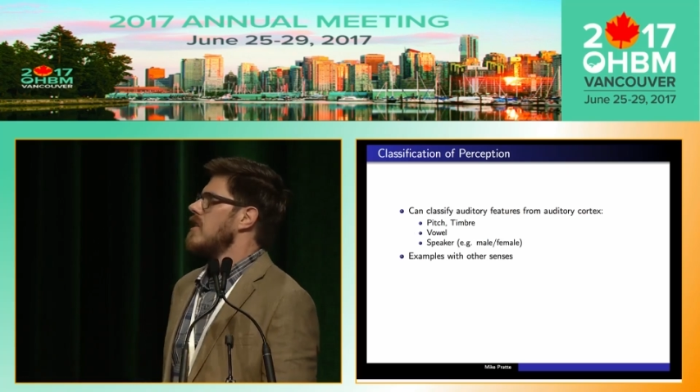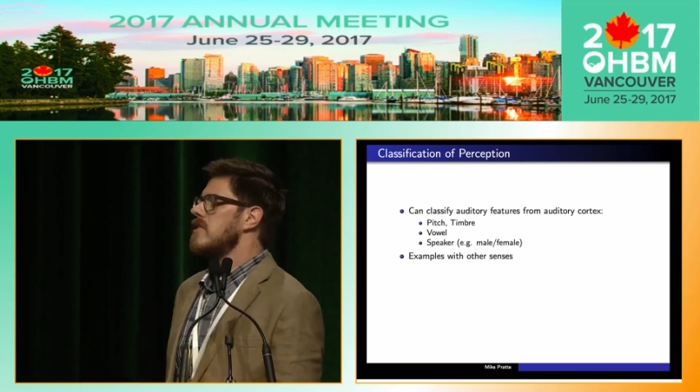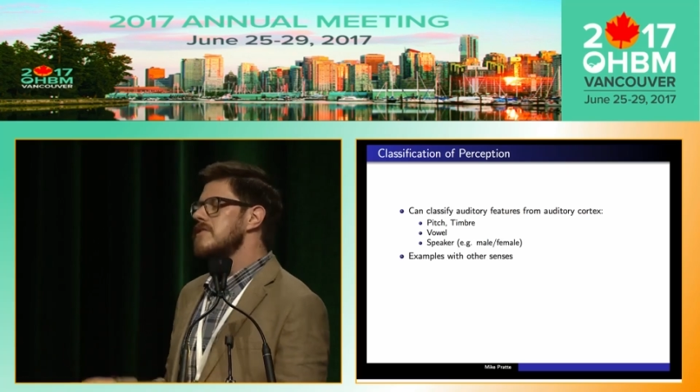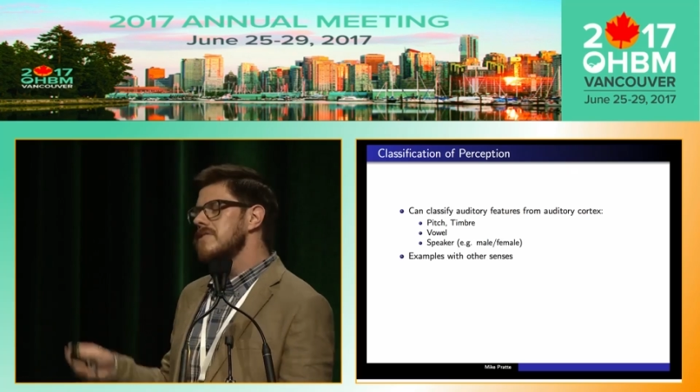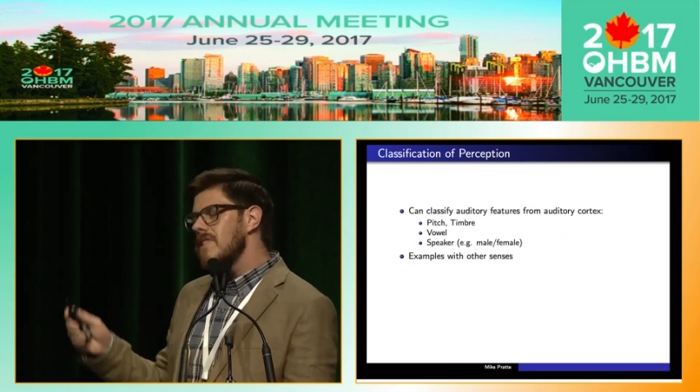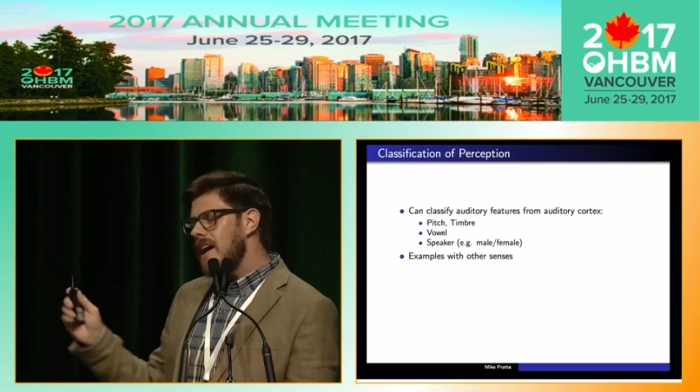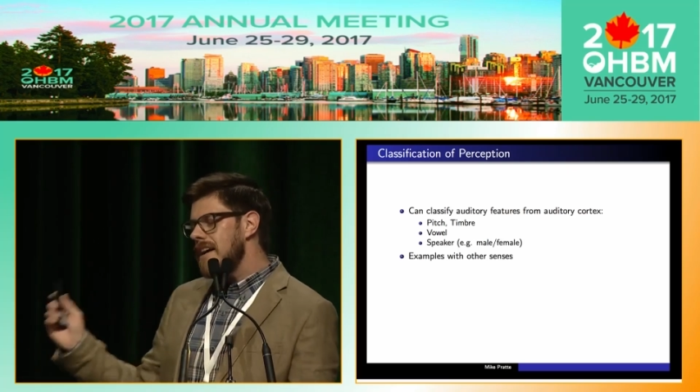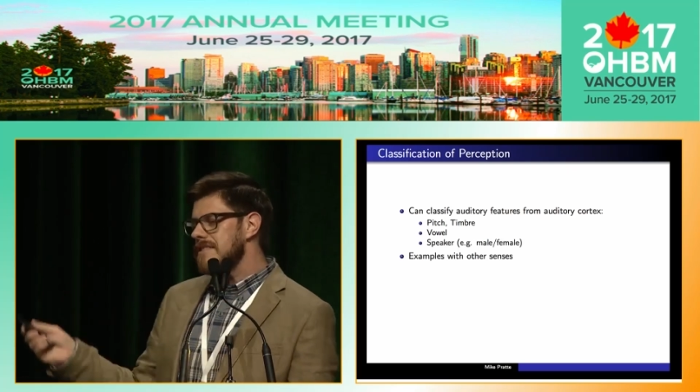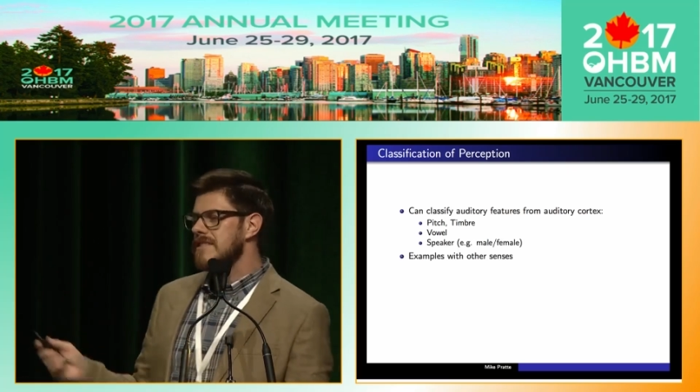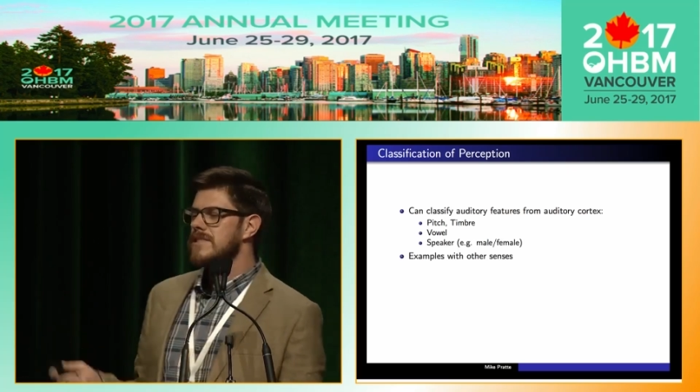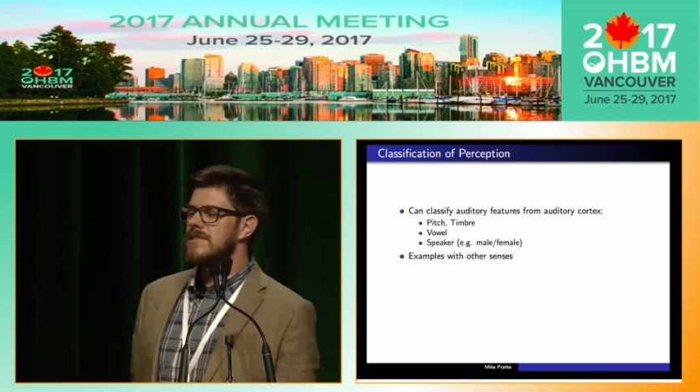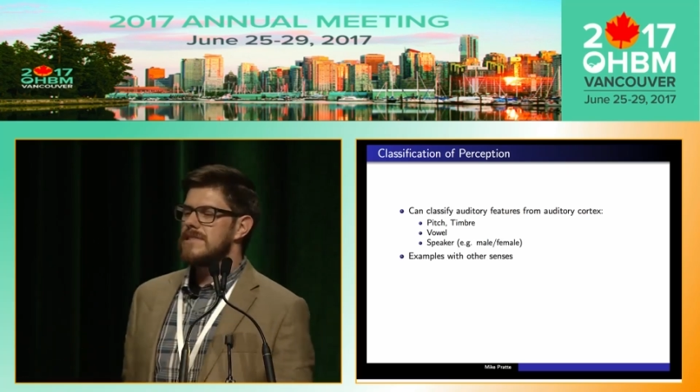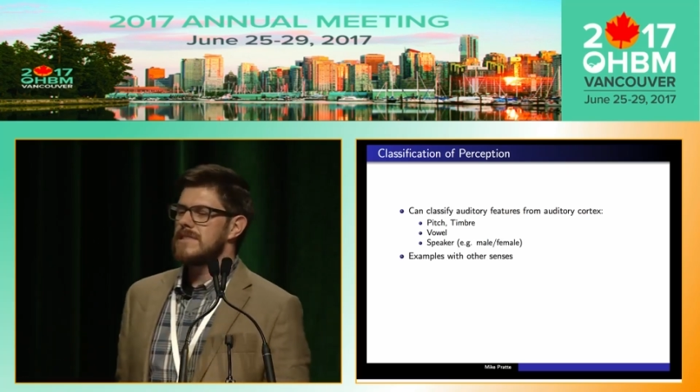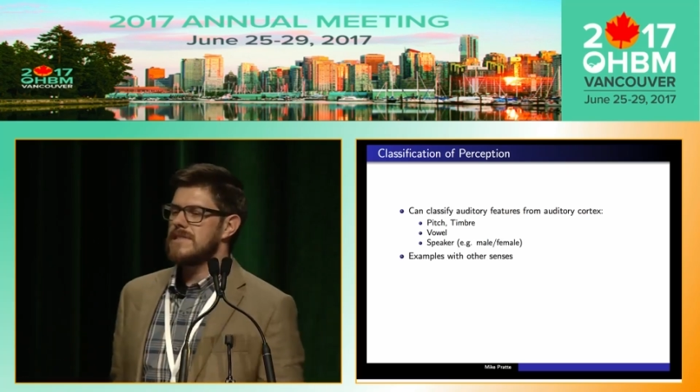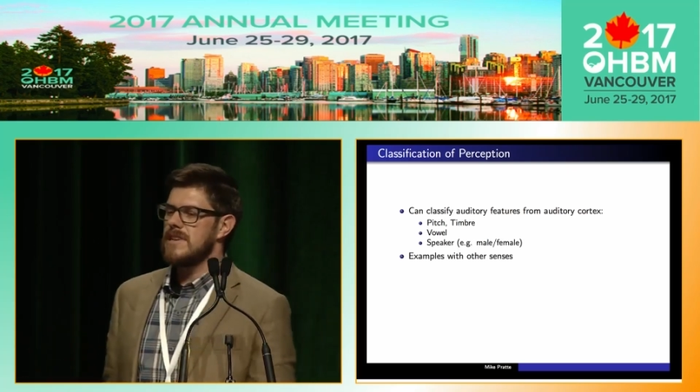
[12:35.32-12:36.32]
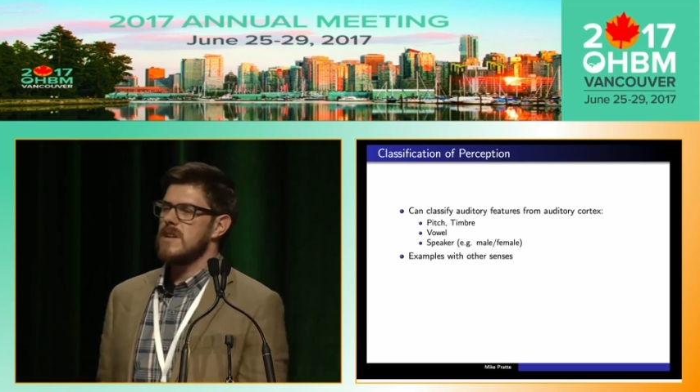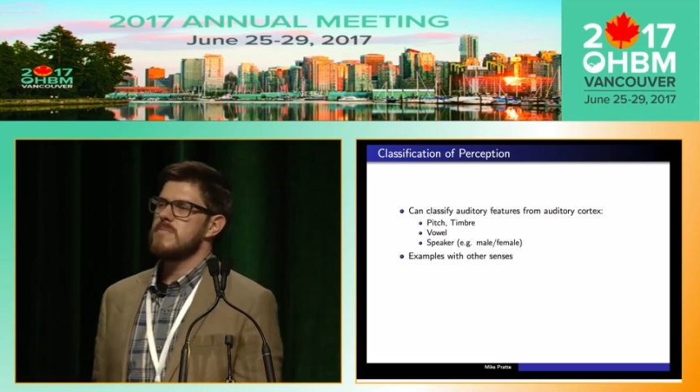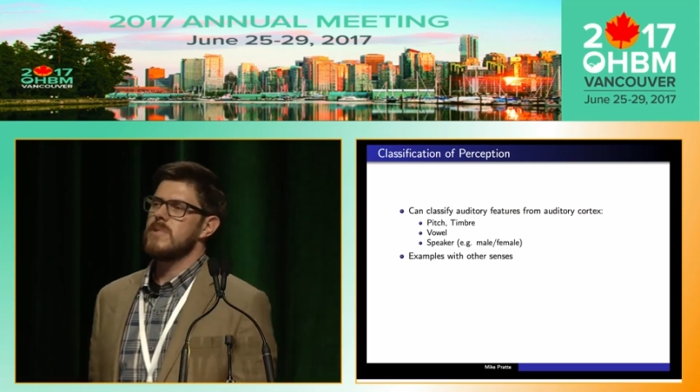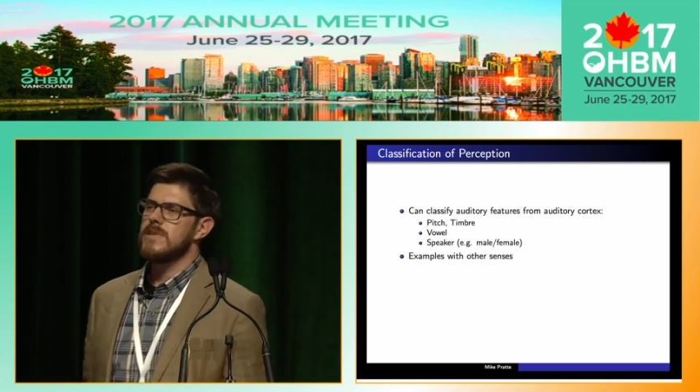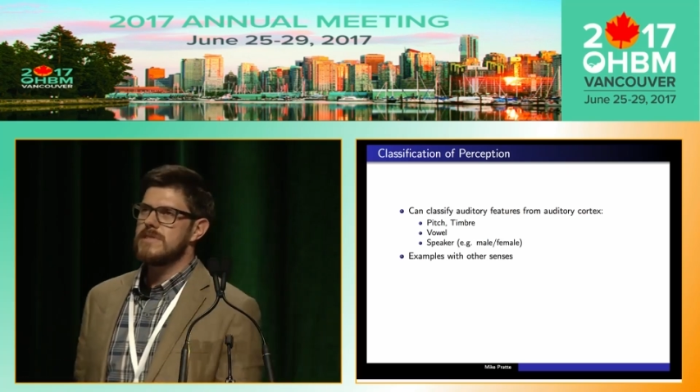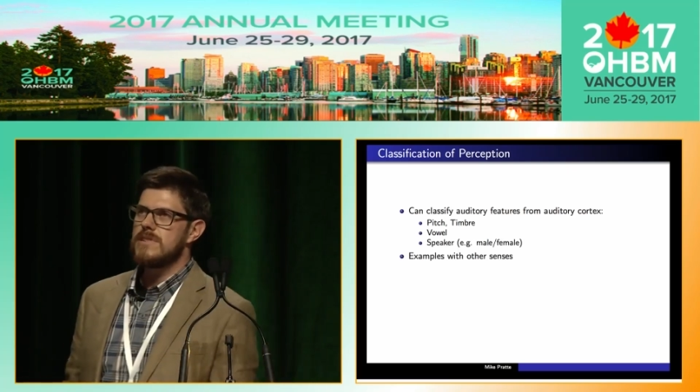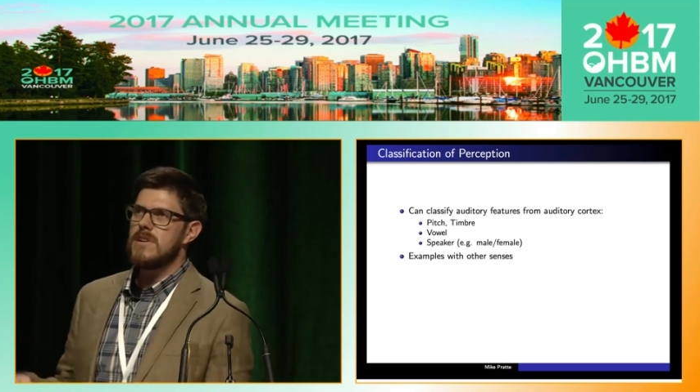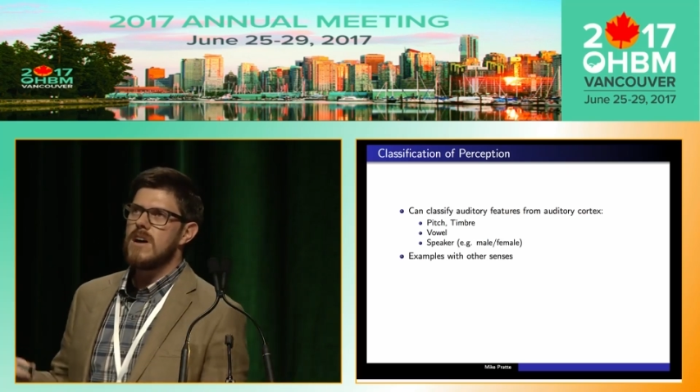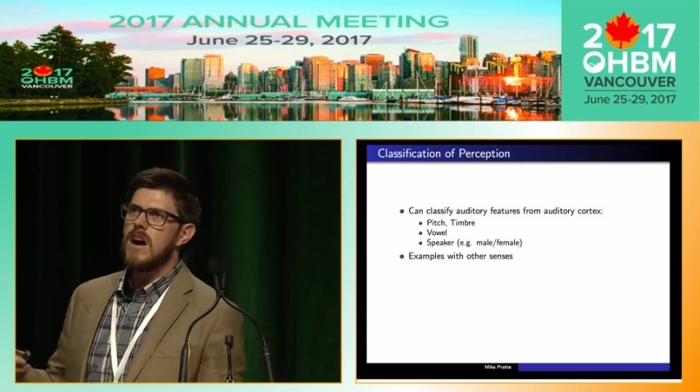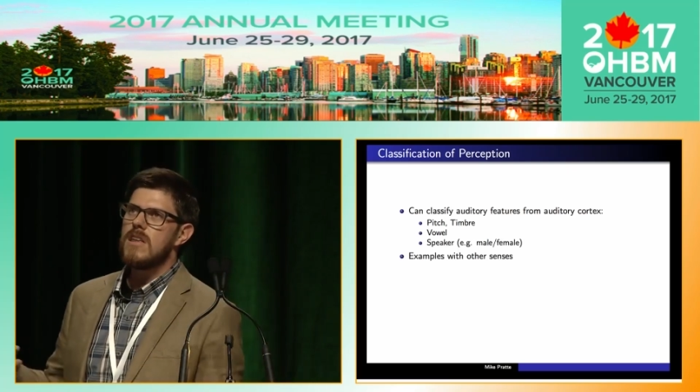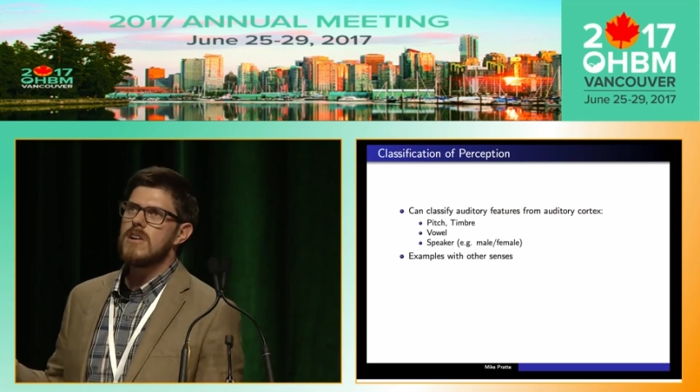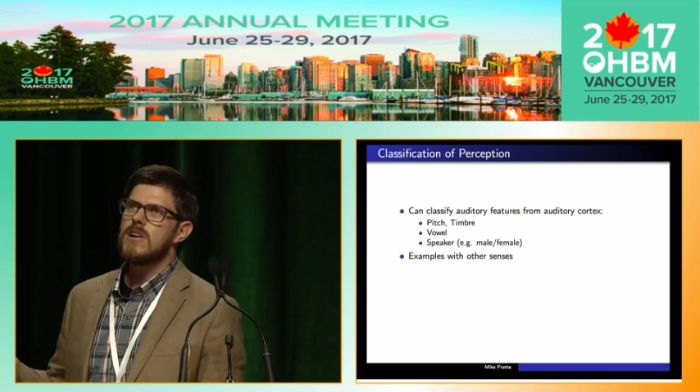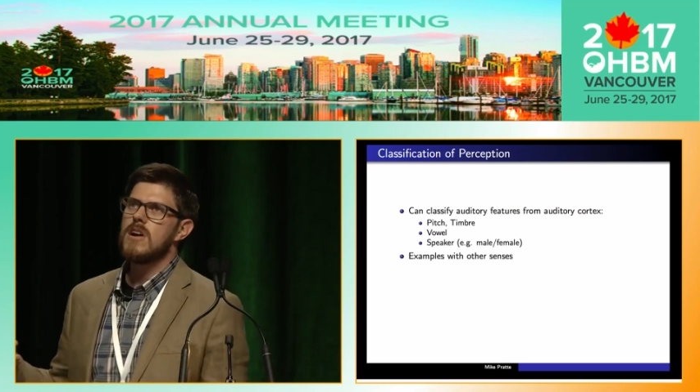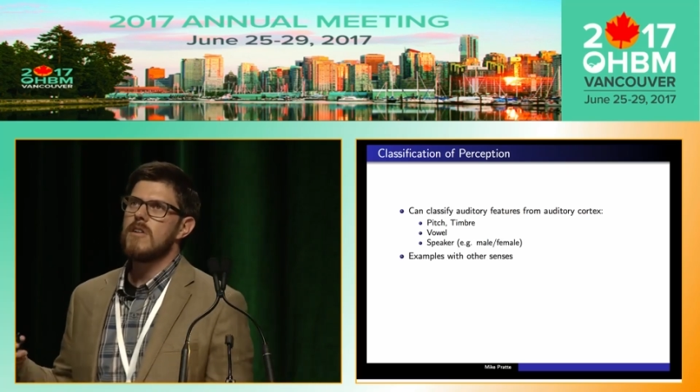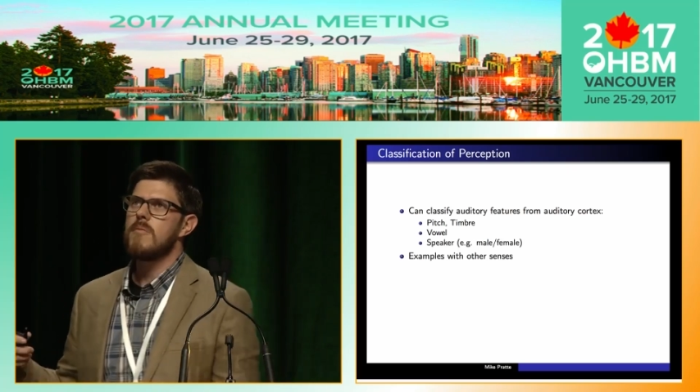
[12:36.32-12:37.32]
There's lots of cool examples in
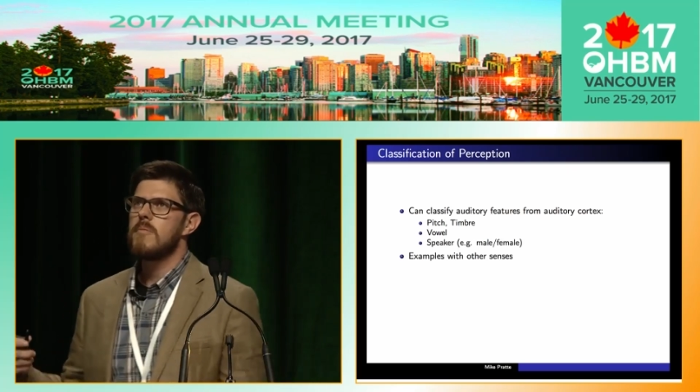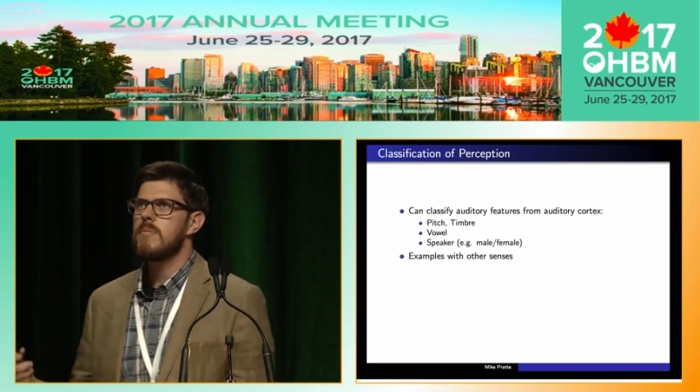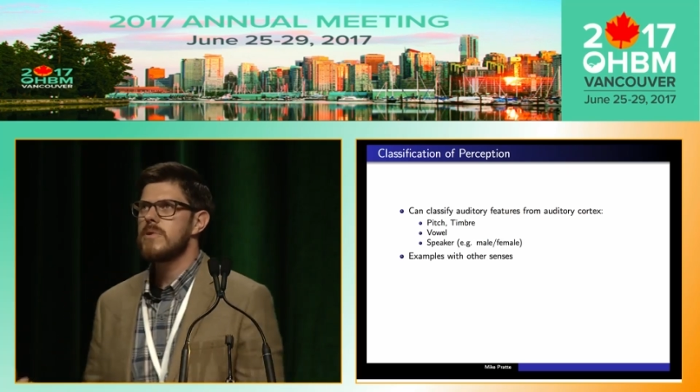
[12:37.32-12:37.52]
other